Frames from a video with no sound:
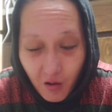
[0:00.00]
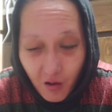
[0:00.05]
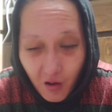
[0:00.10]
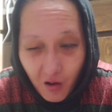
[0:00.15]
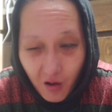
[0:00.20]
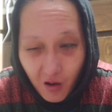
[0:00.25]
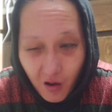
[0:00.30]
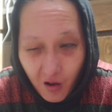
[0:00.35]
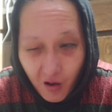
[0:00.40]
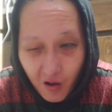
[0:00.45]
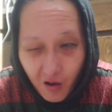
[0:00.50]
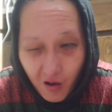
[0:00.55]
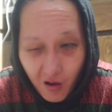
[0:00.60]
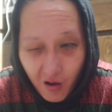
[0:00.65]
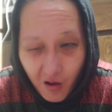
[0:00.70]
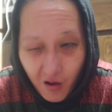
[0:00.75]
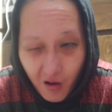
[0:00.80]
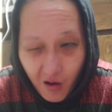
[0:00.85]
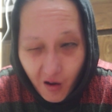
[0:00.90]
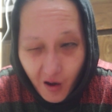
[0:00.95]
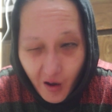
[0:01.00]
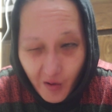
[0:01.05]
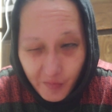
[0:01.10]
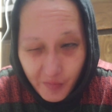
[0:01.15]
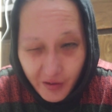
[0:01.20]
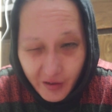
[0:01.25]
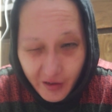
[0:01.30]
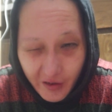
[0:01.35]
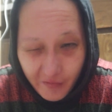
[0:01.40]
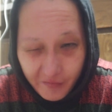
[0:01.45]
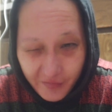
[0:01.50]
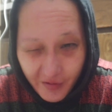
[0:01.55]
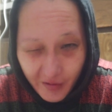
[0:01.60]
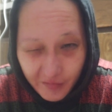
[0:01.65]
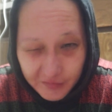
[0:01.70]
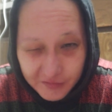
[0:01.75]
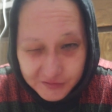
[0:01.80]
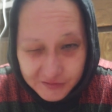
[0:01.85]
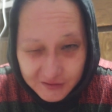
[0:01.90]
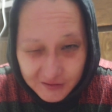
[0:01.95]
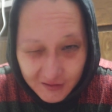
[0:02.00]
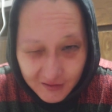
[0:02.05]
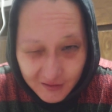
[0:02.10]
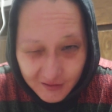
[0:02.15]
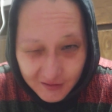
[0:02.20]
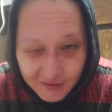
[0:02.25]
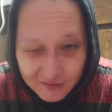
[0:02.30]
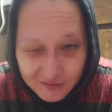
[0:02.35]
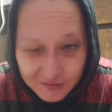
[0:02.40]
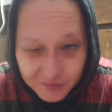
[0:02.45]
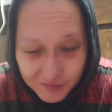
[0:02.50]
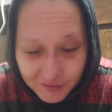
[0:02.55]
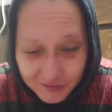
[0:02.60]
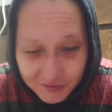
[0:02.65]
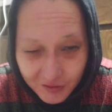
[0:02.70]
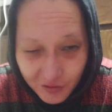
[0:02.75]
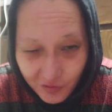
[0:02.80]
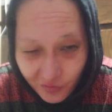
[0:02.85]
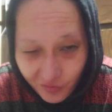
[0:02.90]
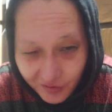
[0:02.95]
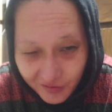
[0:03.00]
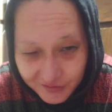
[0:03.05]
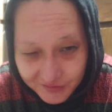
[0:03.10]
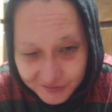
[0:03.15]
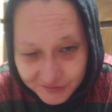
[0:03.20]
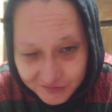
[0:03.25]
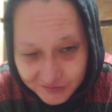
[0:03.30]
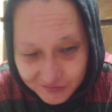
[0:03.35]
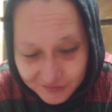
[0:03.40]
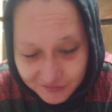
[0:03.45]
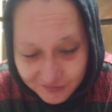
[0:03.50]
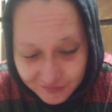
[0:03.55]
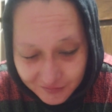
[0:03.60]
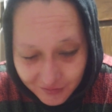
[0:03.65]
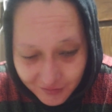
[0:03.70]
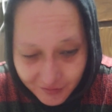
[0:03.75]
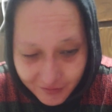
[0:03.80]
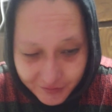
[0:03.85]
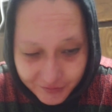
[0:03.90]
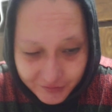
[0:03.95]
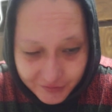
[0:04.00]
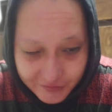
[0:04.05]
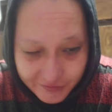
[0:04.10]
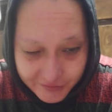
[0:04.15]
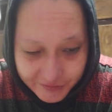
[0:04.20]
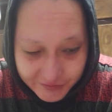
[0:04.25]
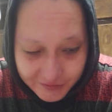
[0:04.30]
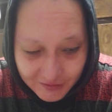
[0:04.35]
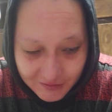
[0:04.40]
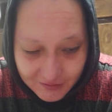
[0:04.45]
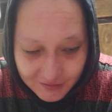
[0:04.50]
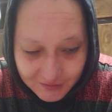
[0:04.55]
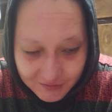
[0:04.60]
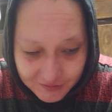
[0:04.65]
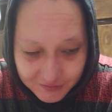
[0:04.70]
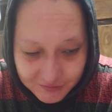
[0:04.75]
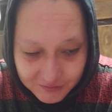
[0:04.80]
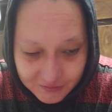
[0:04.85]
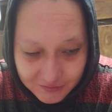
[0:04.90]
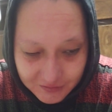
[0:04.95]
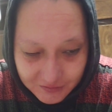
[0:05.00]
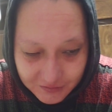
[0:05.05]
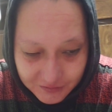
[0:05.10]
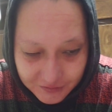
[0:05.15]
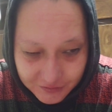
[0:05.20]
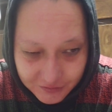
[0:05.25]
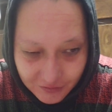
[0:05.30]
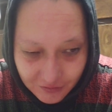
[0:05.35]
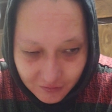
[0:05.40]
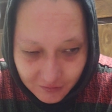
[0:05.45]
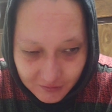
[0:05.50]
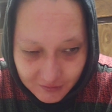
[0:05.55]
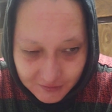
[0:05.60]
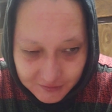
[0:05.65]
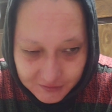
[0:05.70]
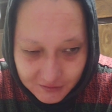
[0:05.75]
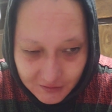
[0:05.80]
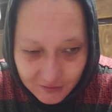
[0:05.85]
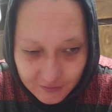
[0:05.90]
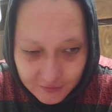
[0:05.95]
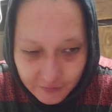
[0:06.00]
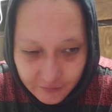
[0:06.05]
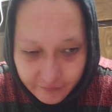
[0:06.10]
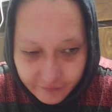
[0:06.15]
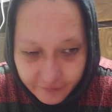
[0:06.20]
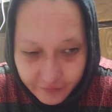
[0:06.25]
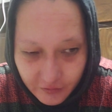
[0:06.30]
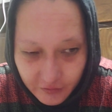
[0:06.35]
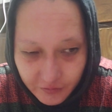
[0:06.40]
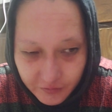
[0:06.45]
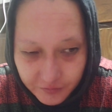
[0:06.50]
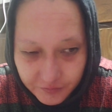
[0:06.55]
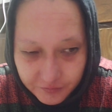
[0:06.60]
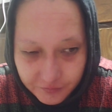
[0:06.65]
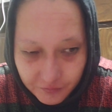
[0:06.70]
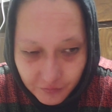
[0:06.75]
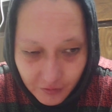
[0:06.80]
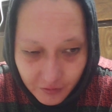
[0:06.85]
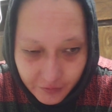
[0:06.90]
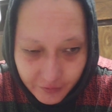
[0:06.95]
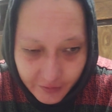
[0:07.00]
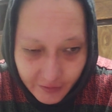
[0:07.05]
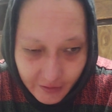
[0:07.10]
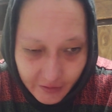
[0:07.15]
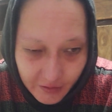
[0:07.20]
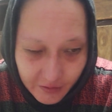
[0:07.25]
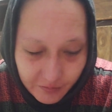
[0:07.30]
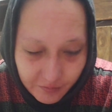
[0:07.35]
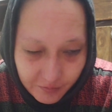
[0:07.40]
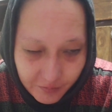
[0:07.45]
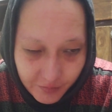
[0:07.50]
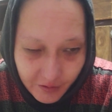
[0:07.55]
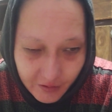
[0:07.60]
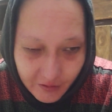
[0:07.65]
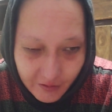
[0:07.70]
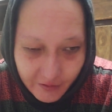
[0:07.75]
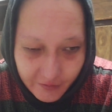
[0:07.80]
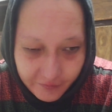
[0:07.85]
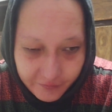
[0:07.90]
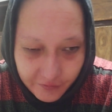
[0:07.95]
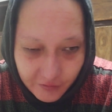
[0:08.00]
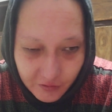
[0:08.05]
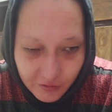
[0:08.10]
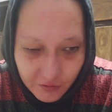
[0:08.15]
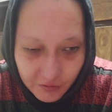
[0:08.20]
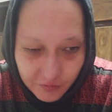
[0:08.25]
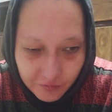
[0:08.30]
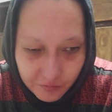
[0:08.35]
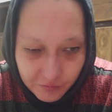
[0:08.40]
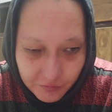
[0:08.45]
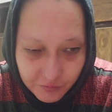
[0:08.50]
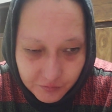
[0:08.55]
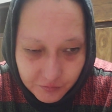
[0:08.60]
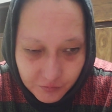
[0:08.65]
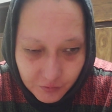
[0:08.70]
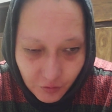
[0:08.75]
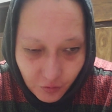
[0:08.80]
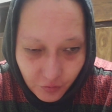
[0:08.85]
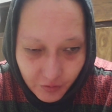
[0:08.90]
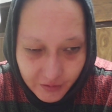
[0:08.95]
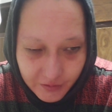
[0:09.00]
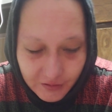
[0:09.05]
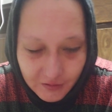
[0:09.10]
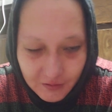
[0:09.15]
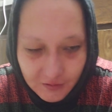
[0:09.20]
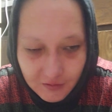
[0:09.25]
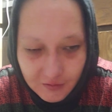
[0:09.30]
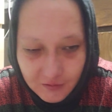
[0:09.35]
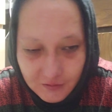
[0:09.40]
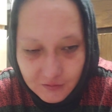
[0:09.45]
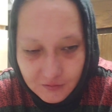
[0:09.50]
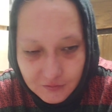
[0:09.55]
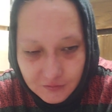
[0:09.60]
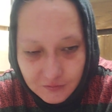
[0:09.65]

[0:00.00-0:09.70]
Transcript: uh, I pick up Gabby's kids because I want to on Thursdays. So like I said, I don't film them, but I film Gwen there.